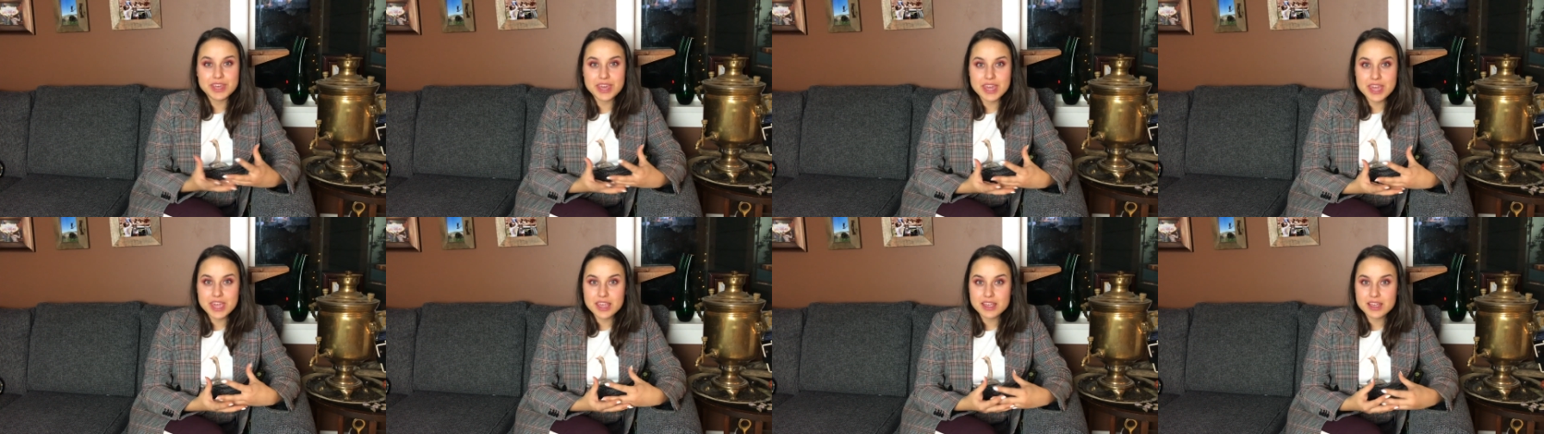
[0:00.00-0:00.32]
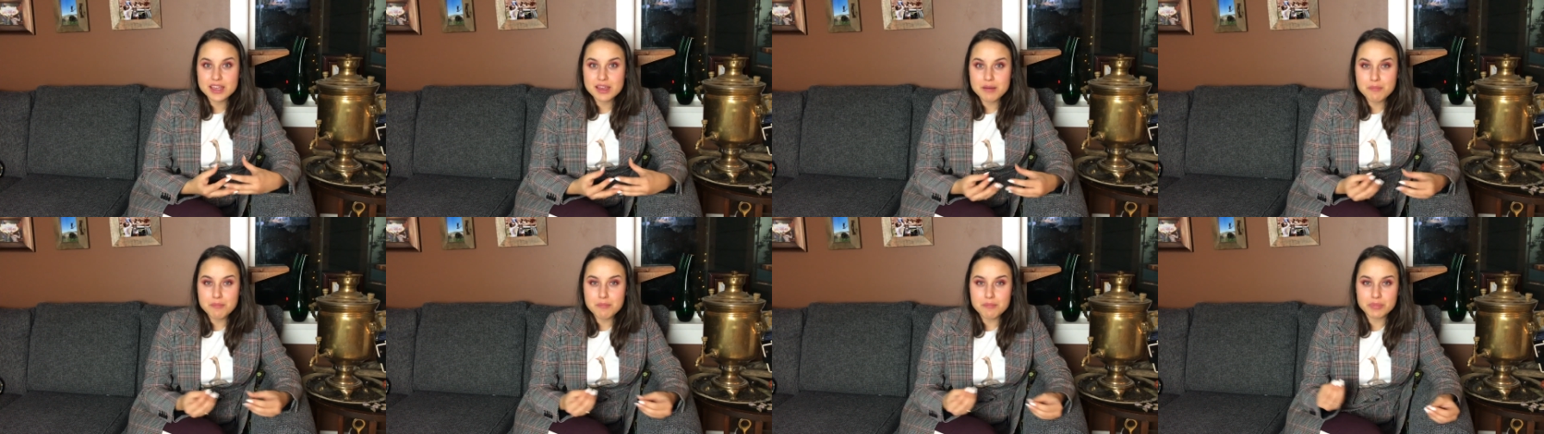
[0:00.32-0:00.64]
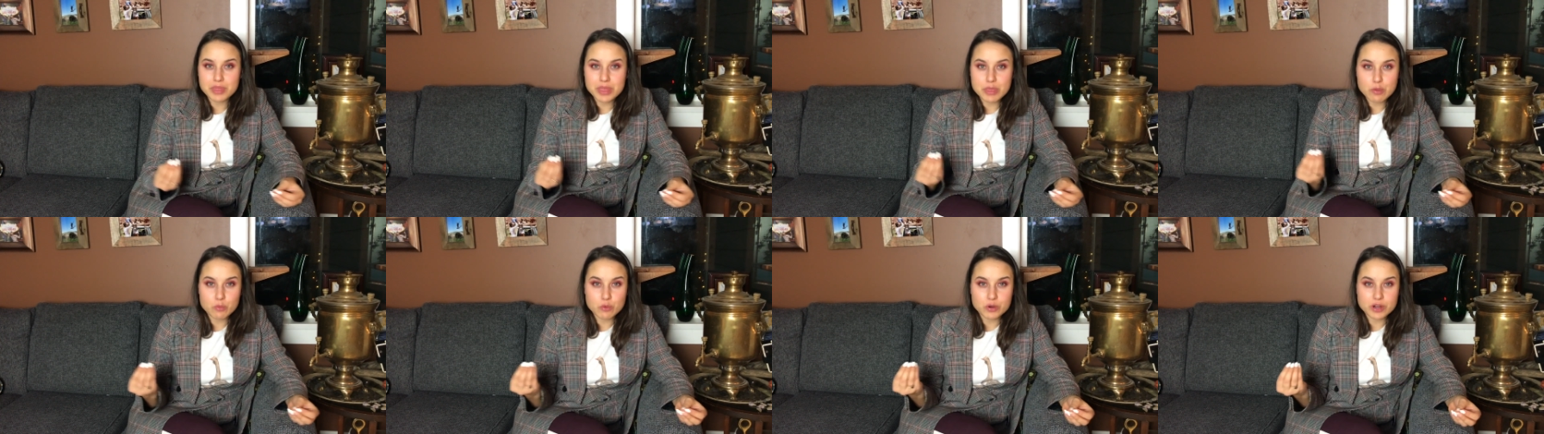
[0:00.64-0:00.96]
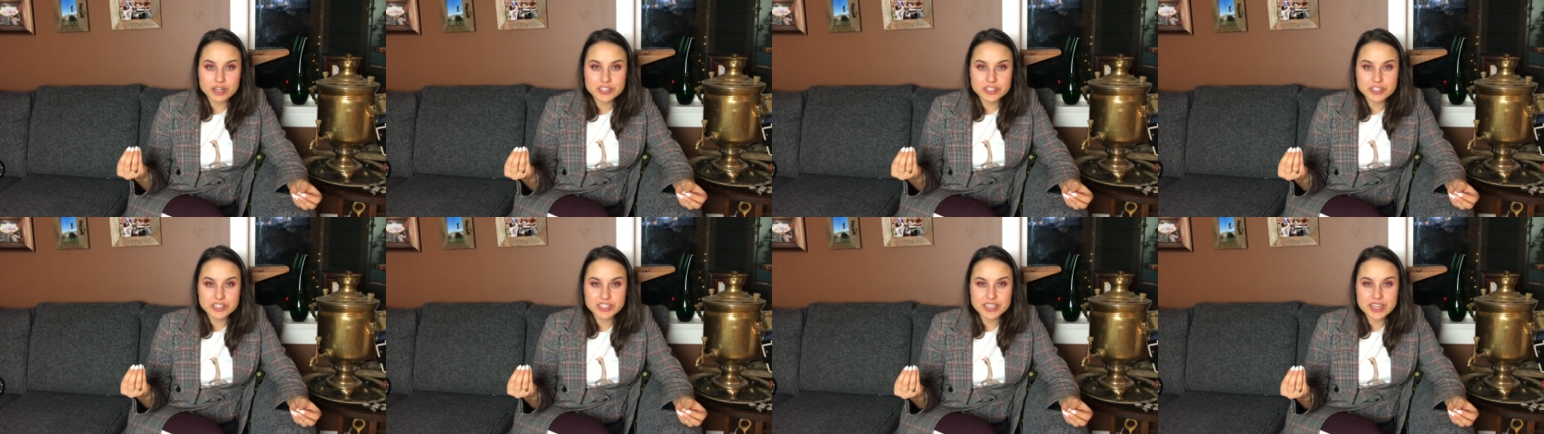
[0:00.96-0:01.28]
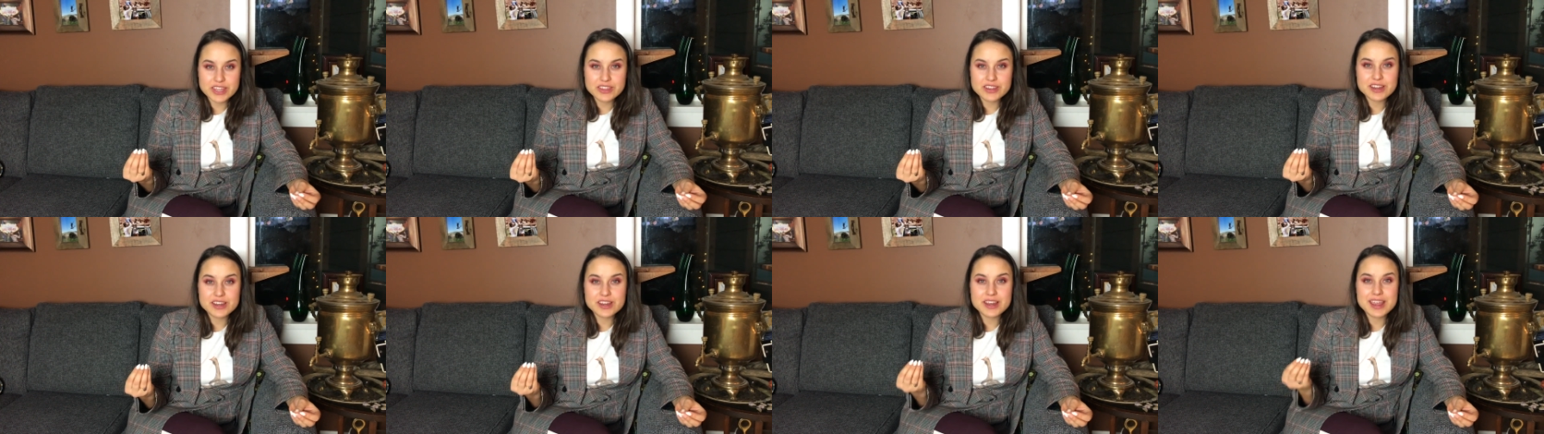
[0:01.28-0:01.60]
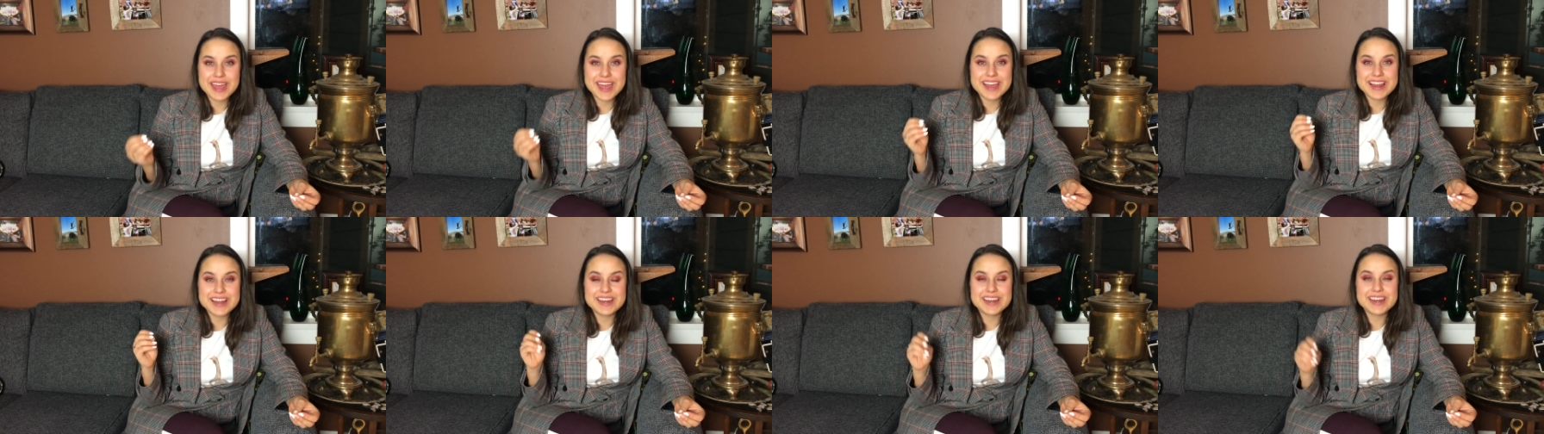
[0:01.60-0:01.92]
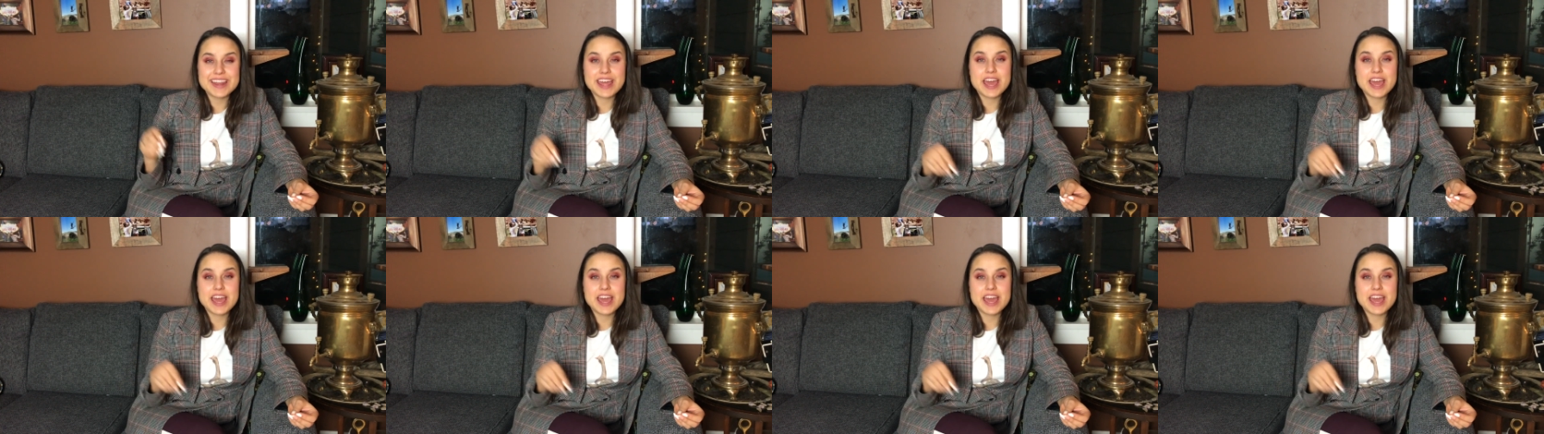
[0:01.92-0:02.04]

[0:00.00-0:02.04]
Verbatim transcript: they work together, and